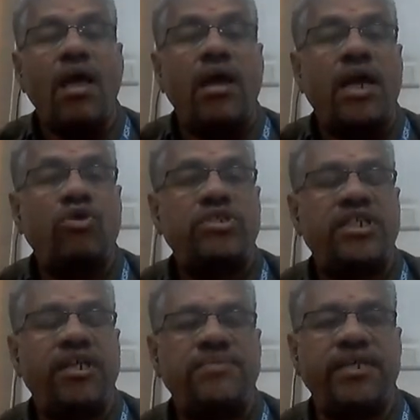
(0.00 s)
Now
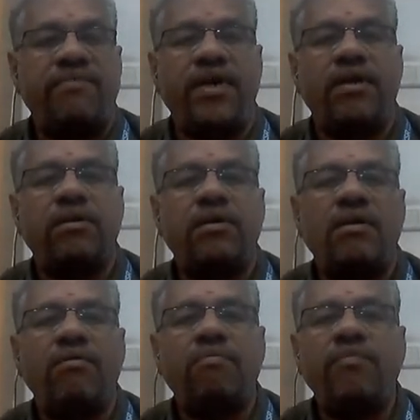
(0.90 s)
step 7,
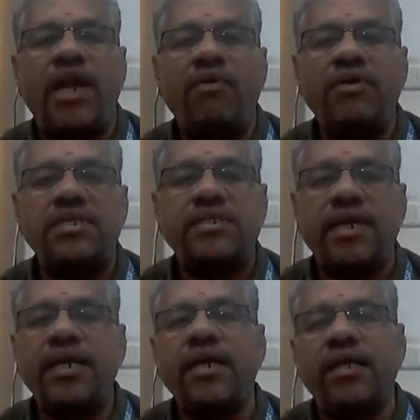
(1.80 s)
we'll have to
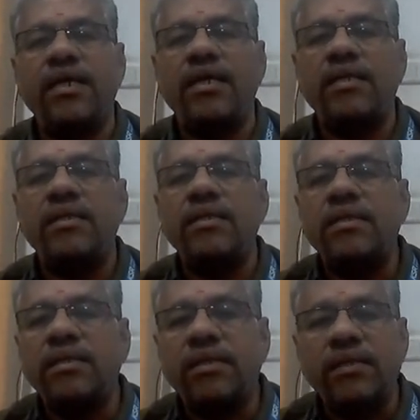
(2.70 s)
decide
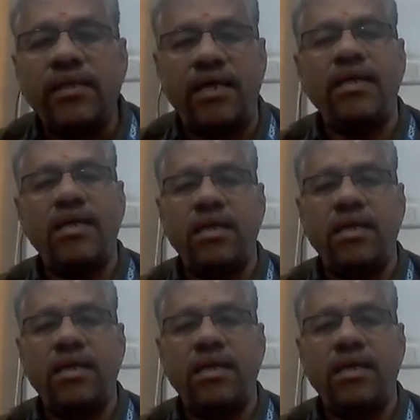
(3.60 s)
the